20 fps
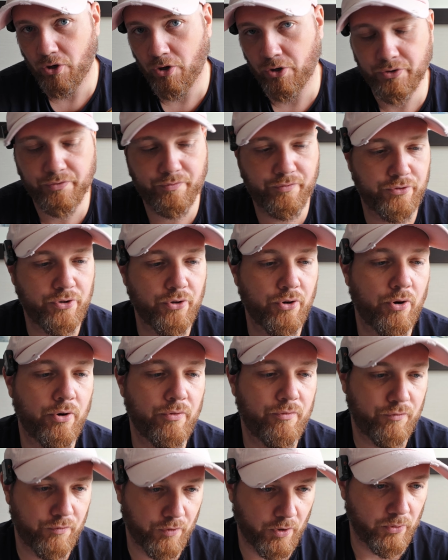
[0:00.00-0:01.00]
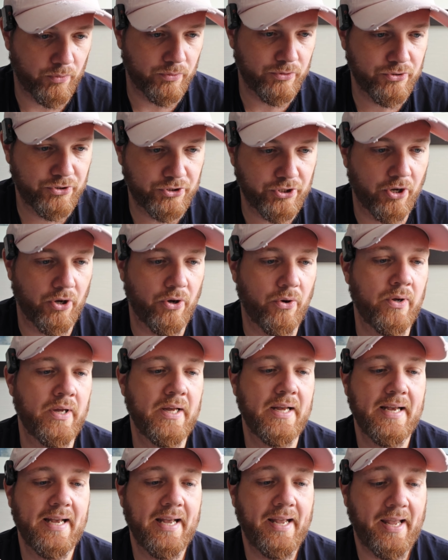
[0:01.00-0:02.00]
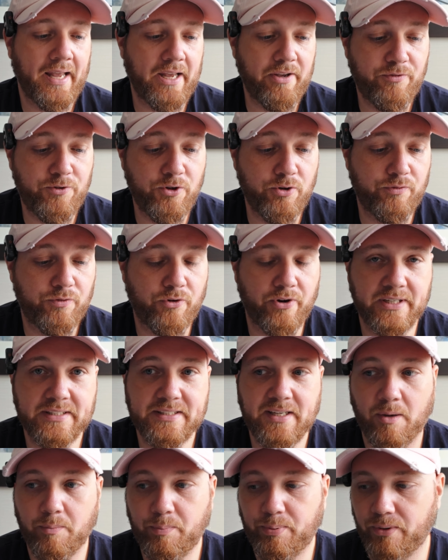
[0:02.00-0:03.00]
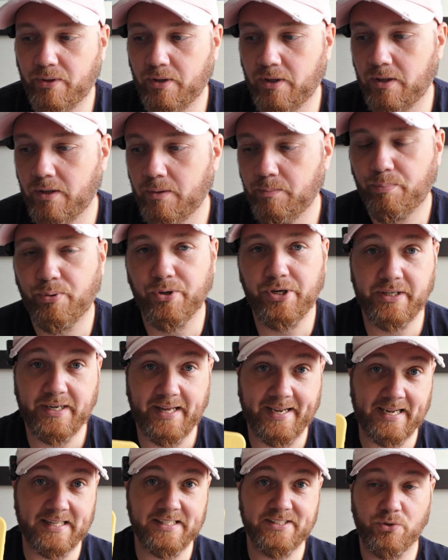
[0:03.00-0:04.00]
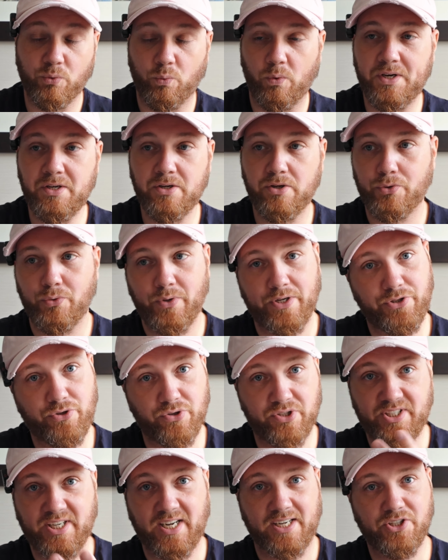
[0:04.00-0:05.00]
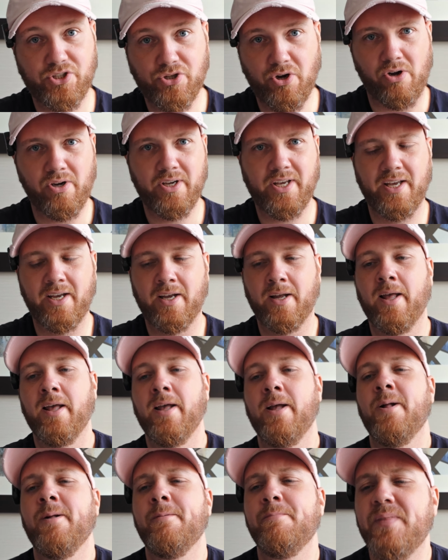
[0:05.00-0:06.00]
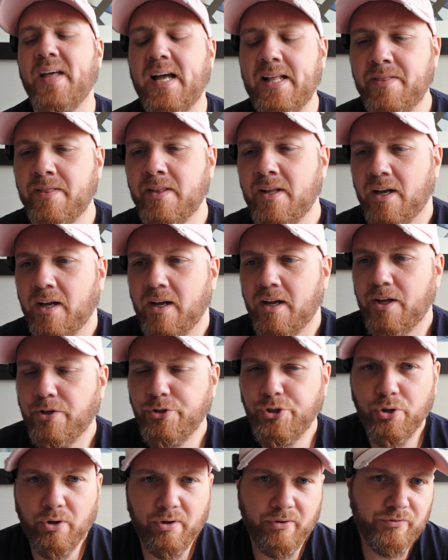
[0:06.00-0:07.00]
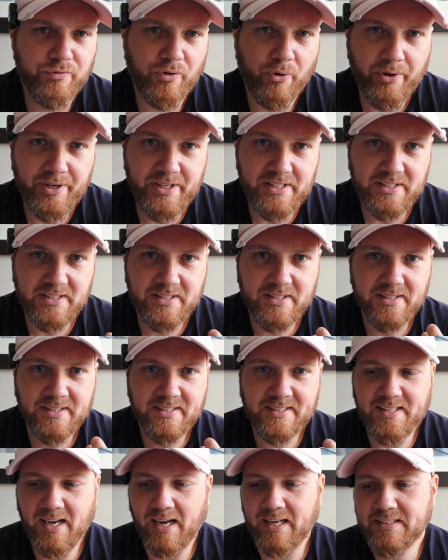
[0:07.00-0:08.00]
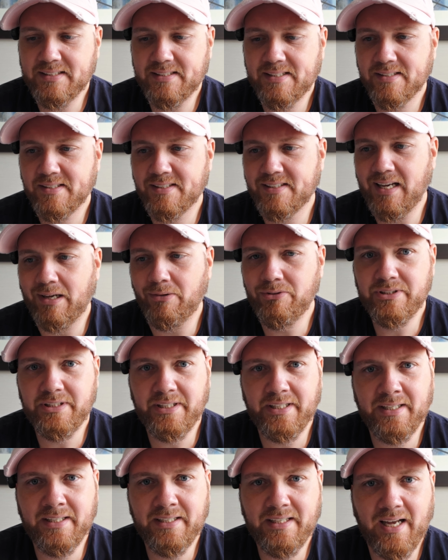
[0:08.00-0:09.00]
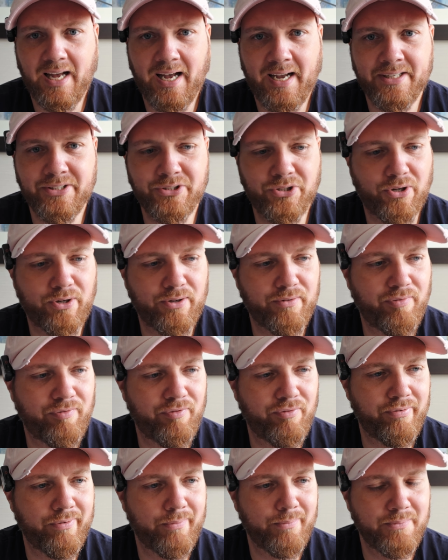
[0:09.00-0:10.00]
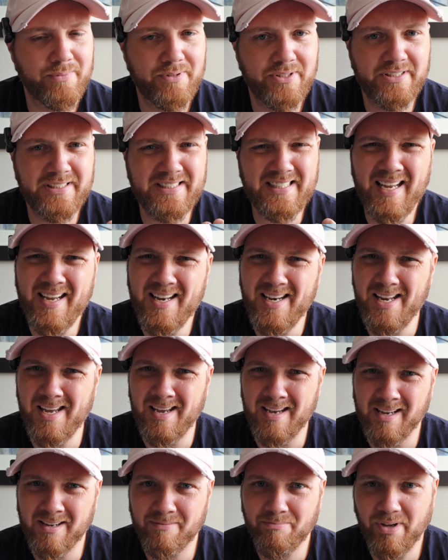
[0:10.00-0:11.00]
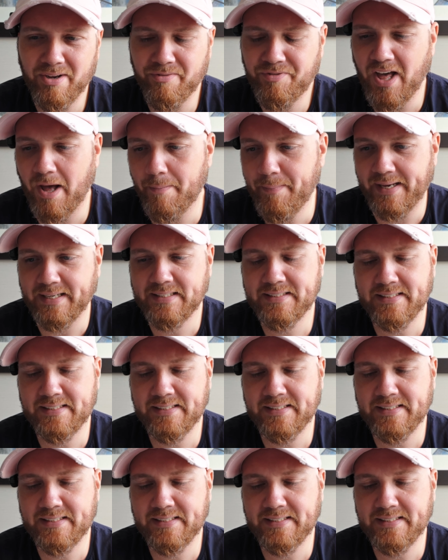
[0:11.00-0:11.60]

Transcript: on your phone. So if you, for example, put it against the window and you start talking, then your voice starts sounding kind of tinny, if that makes